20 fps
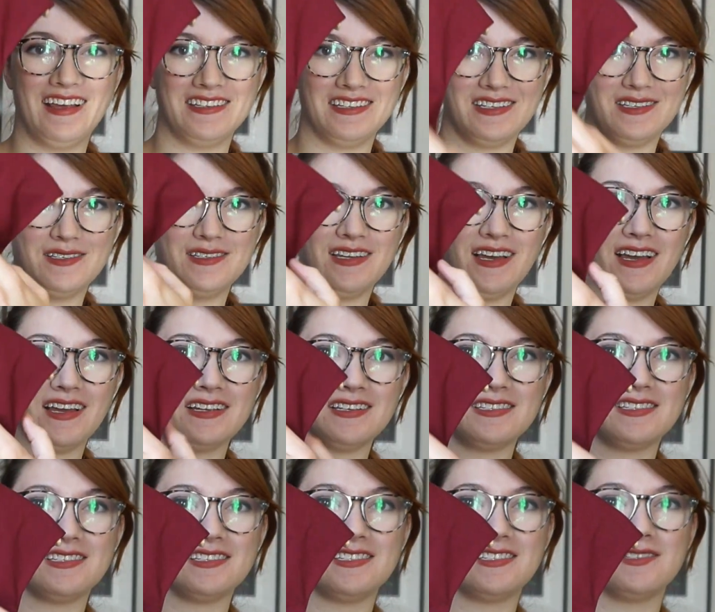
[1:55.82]
has this
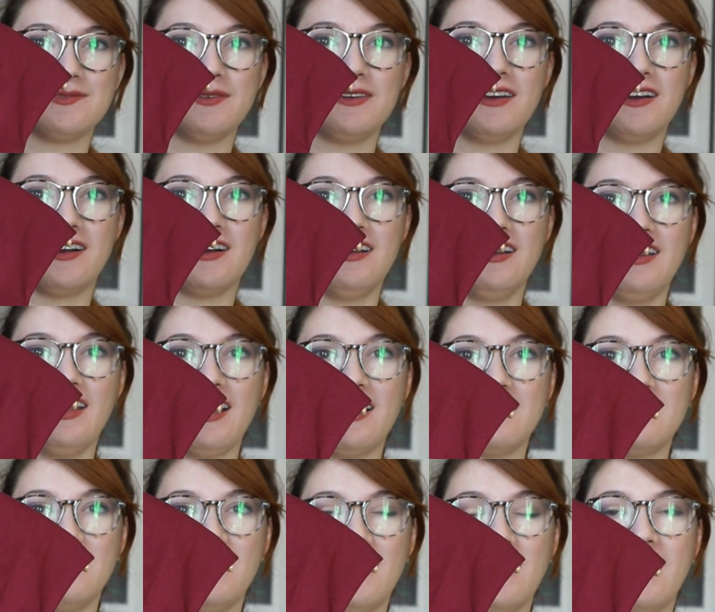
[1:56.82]
nice sweetheart
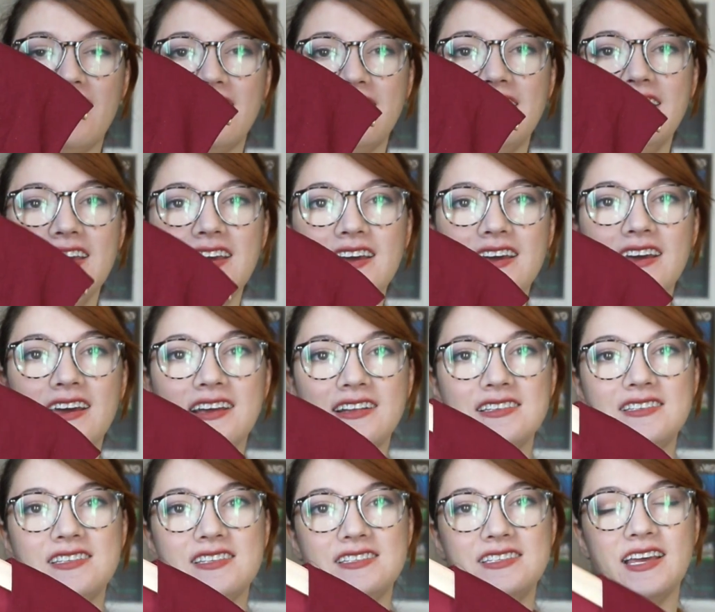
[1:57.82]
neckline.
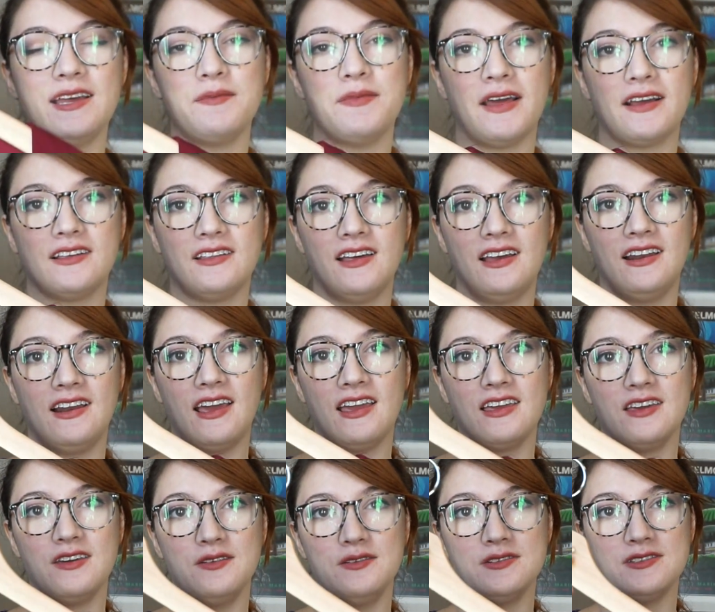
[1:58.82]
It's the same neckline I
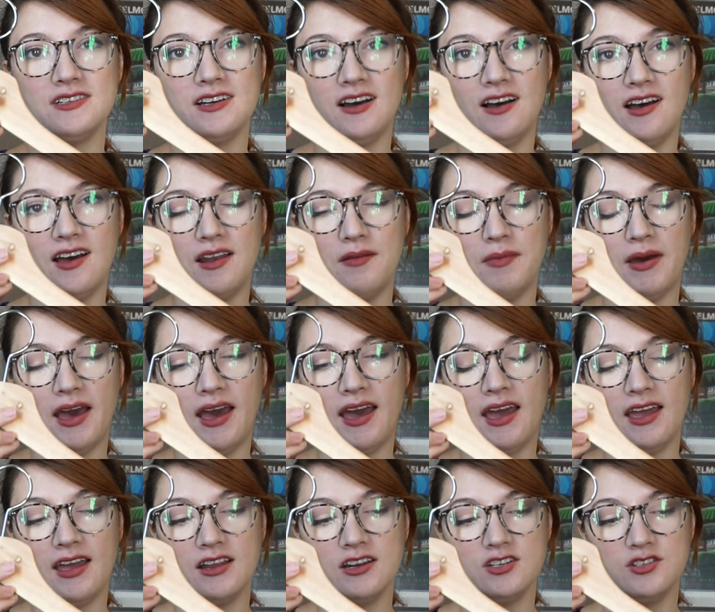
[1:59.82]
used on
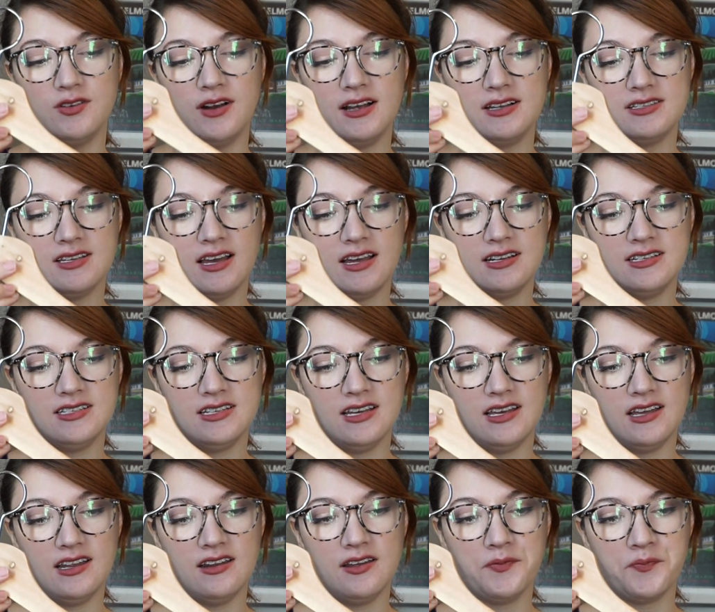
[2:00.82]
my dress I
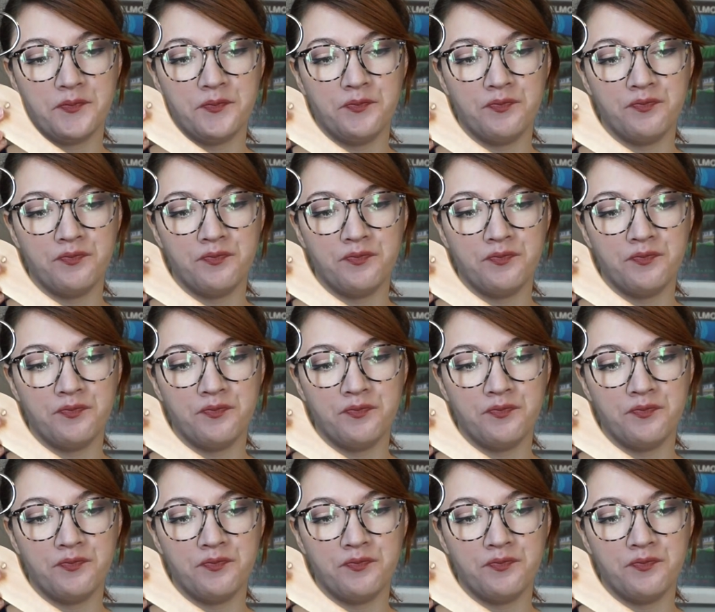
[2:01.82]
did,